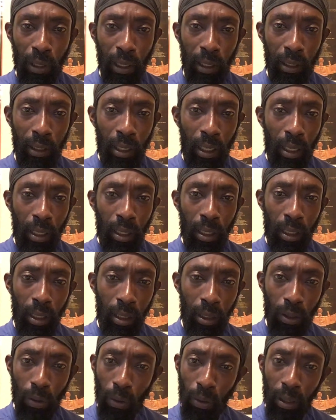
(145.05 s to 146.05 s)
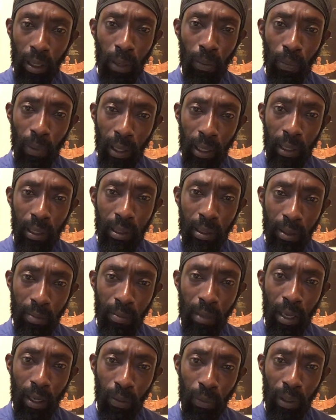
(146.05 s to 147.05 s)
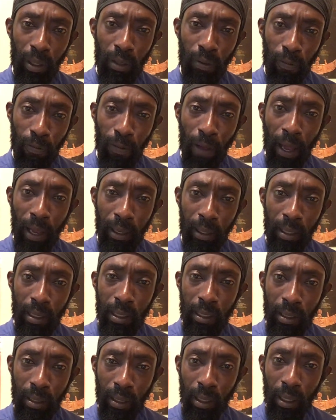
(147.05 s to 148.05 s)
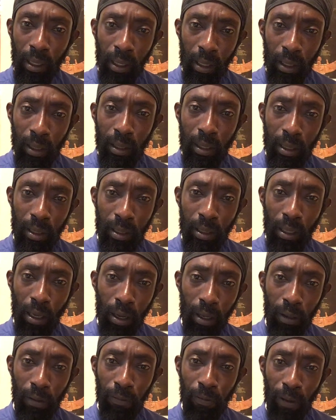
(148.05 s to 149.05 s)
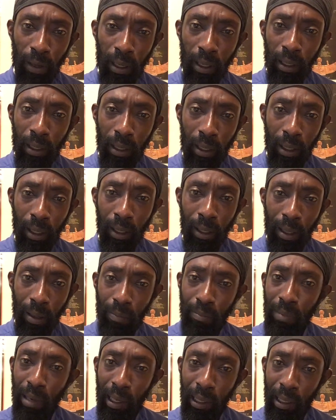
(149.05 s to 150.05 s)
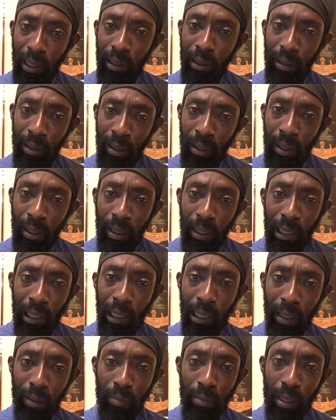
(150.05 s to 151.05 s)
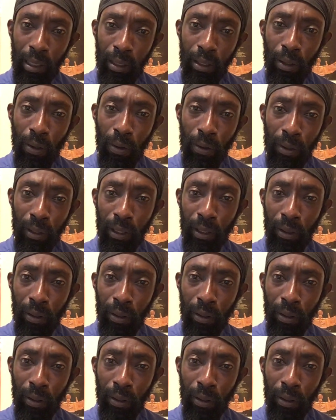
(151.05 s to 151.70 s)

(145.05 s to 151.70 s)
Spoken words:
And he told them, well, listen, man, when you find this young fella here, come back and let me know,